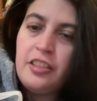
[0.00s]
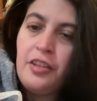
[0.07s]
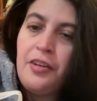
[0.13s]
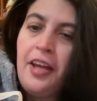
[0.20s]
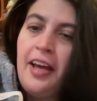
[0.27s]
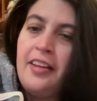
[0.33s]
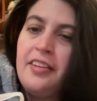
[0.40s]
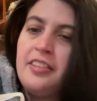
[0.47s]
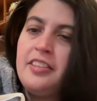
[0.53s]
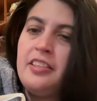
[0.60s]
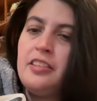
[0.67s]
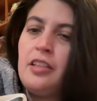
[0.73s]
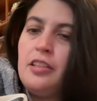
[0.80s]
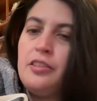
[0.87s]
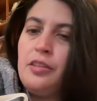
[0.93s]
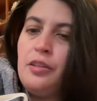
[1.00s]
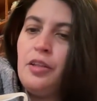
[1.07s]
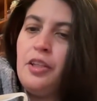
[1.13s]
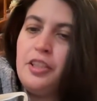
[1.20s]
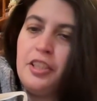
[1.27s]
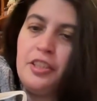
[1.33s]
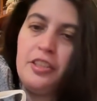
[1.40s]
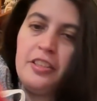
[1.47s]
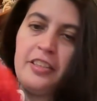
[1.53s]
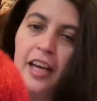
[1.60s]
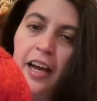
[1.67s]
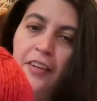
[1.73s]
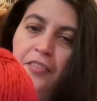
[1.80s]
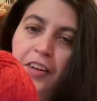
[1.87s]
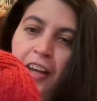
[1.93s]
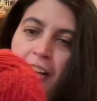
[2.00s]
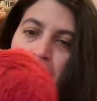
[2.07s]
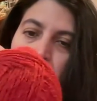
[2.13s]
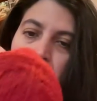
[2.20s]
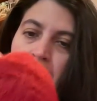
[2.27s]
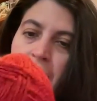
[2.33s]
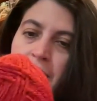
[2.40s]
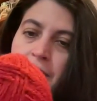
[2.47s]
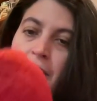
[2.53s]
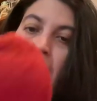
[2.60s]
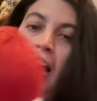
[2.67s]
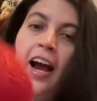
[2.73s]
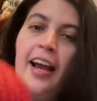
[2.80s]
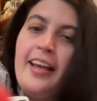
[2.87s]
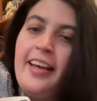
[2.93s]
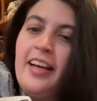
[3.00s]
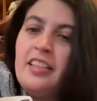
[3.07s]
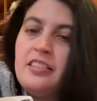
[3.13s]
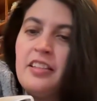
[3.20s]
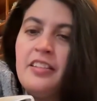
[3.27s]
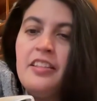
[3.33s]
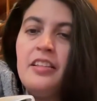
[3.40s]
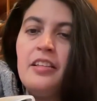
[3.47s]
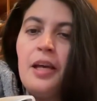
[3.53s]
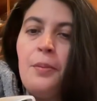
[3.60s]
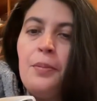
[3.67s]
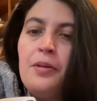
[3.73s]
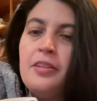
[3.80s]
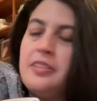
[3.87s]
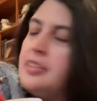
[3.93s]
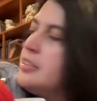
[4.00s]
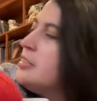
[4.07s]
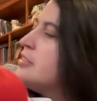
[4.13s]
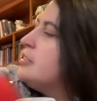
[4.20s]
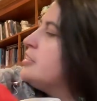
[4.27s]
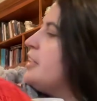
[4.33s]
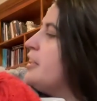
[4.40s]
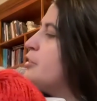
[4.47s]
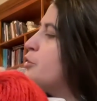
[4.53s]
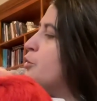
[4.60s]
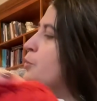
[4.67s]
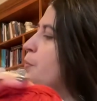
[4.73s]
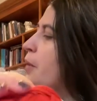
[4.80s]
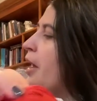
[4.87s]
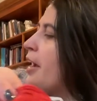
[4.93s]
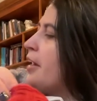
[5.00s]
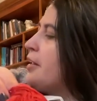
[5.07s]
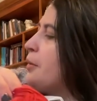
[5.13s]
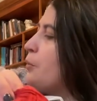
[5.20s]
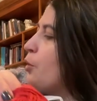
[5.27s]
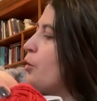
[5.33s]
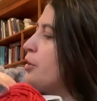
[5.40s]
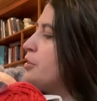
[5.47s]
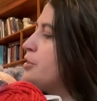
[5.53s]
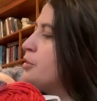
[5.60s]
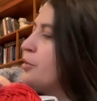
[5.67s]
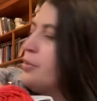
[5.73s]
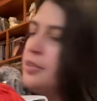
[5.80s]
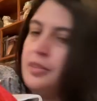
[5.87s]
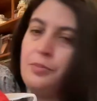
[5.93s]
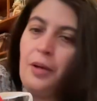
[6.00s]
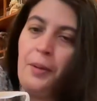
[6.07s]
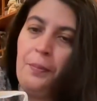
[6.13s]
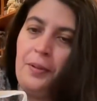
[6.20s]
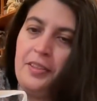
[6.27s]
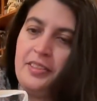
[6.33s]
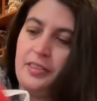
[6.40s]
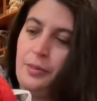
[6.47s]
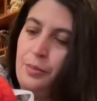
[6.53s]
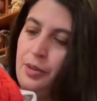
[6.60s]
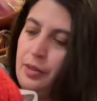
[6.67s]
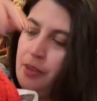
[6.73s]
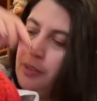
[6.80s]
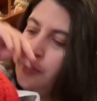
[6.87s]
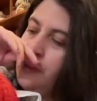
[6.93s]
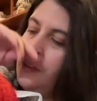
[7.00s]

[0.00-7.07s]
so yeah, this is also Herrschner's Afghan yarn. I guess on the label it doesn't say 2-ply anymore, so this might be similar